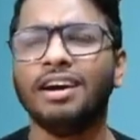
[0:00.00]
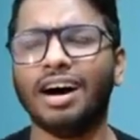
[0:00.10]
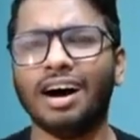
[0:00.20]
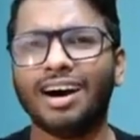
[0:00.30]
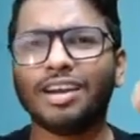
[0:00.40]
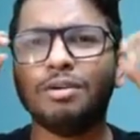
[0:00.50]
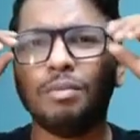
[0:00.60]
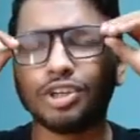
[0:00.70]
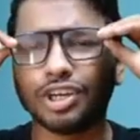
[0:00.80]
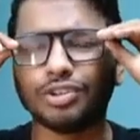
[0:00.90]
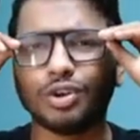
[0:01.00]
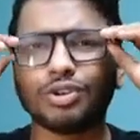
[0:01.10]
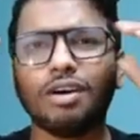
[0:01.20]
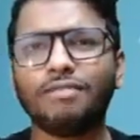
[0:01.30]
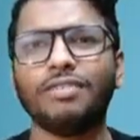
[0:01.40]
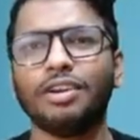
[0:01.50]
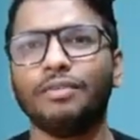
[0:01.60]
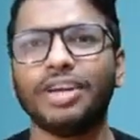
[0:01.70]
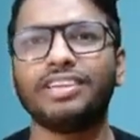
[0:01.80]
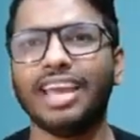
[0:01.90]
Motion is also,
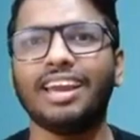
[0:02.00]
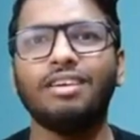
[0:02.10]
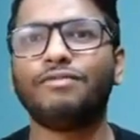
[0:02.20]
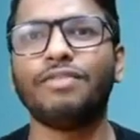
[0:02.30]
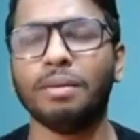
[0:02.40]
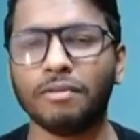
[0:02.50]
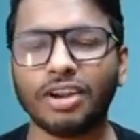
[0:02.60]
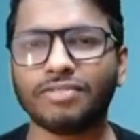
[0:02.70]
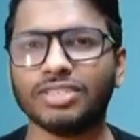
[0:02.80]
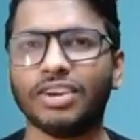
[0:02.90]
we take frame of reference.